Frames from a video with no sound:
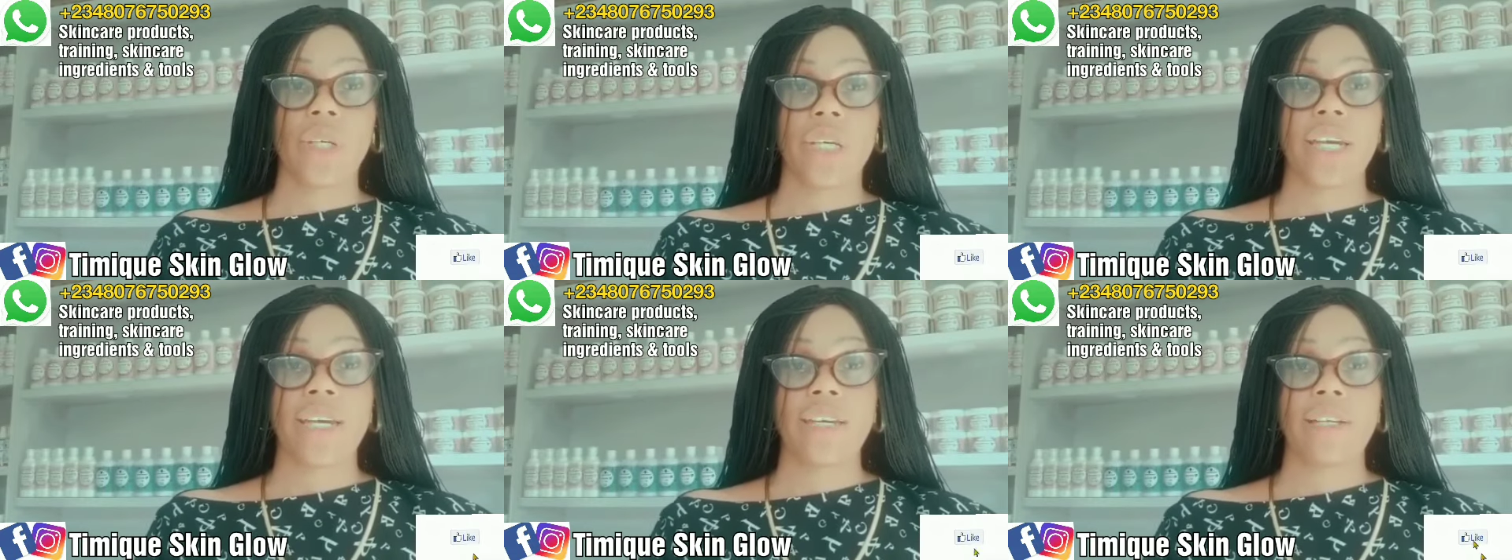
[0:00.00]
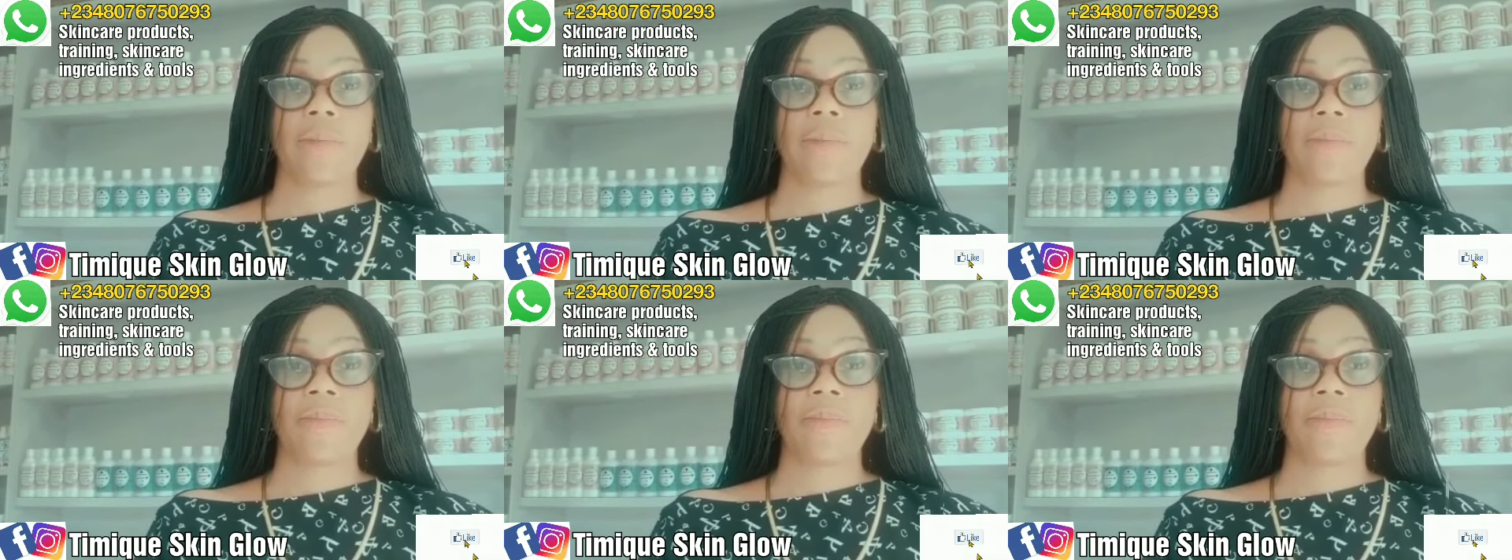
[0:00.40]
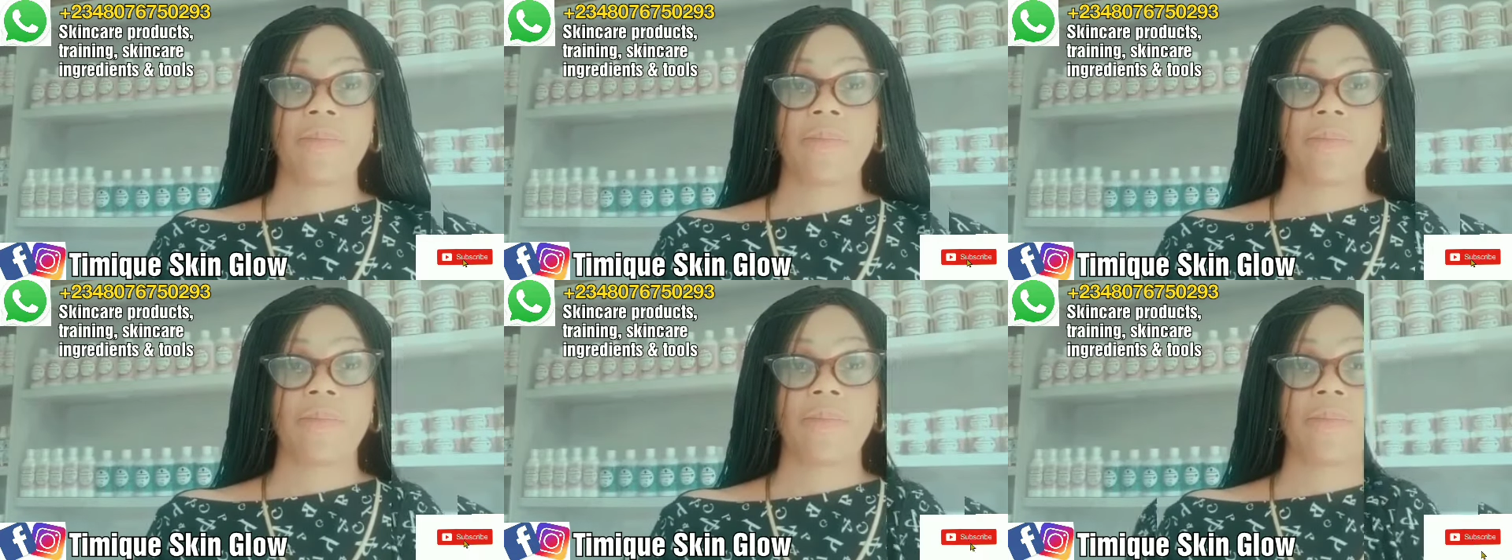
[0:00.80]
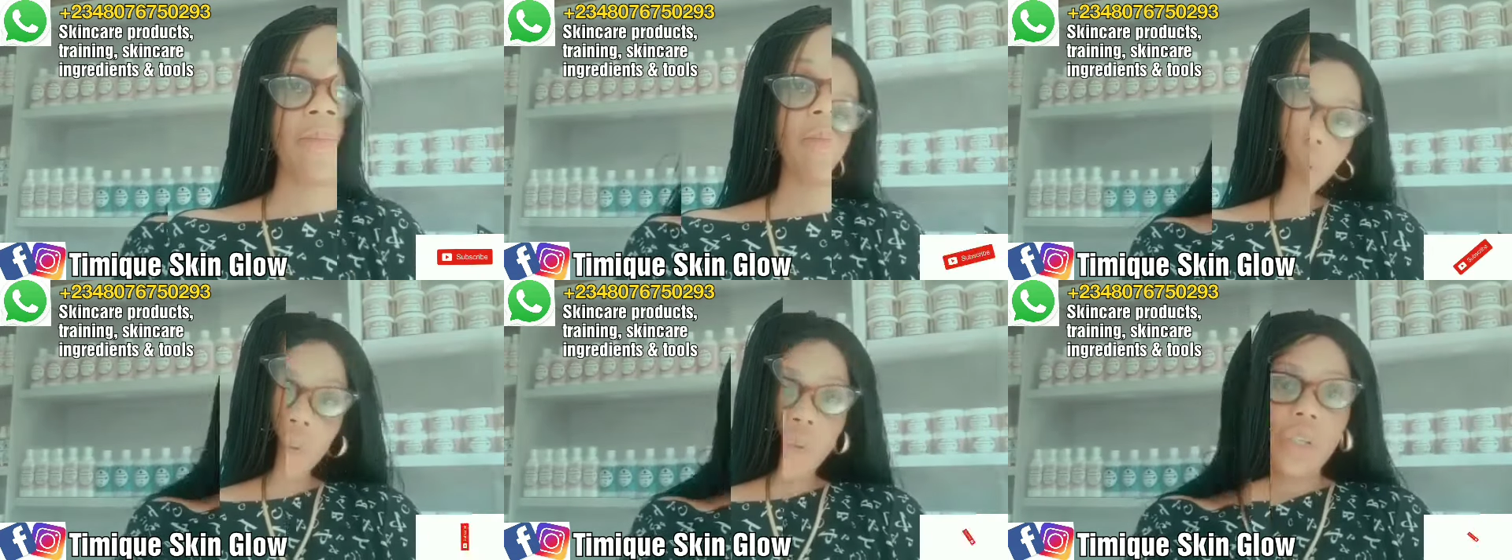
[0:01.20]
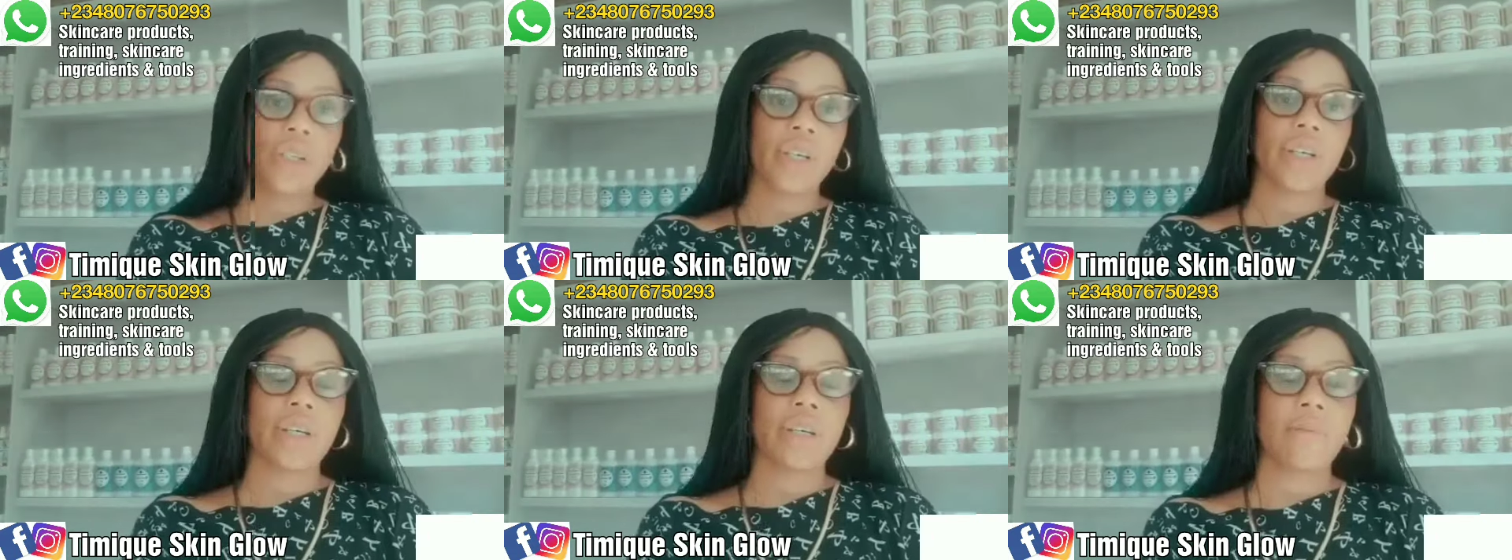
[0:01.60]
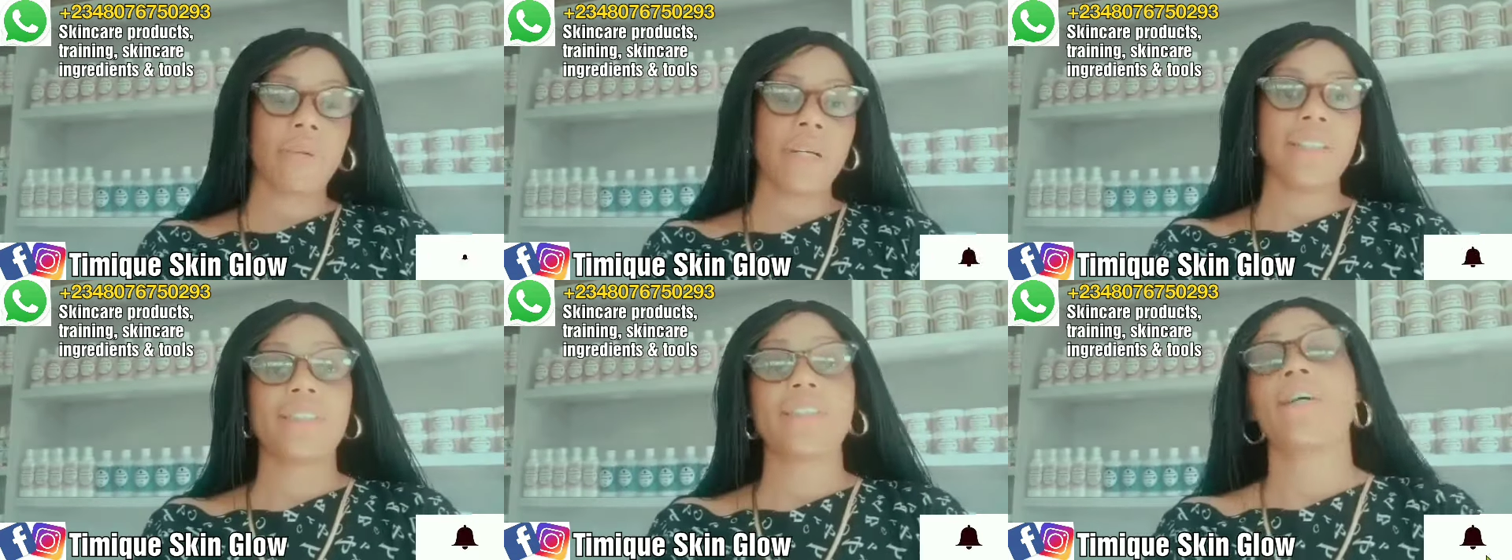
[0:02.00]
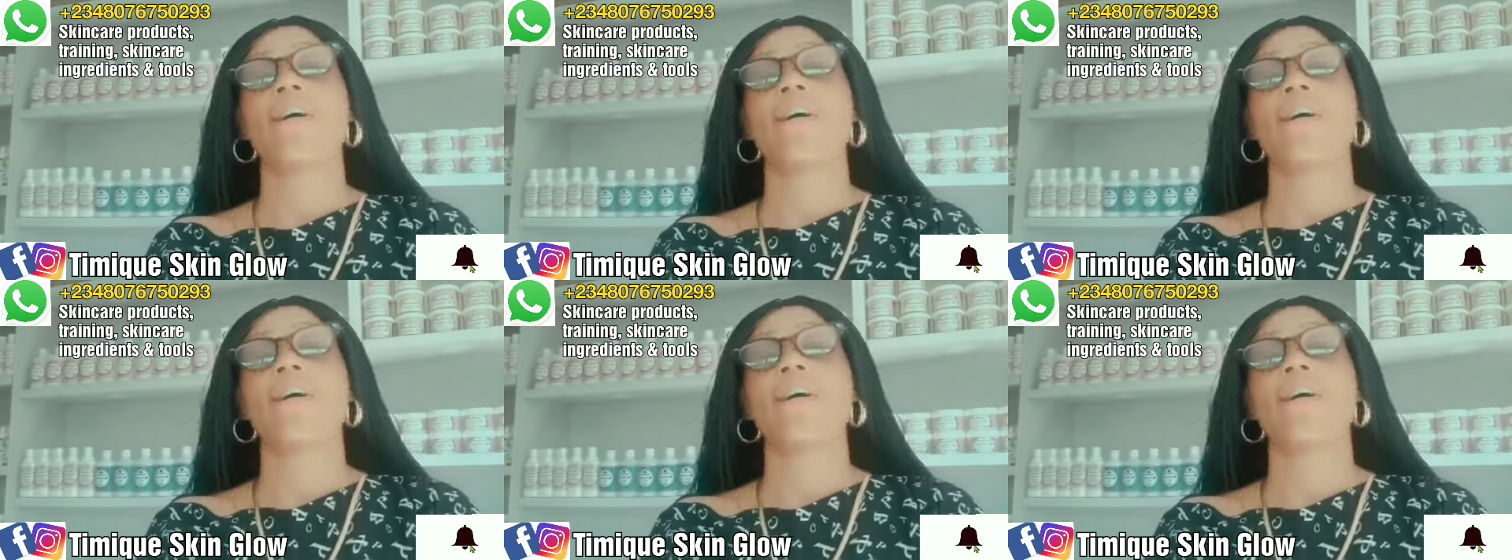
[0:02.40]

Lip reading: Okay, so when you hear about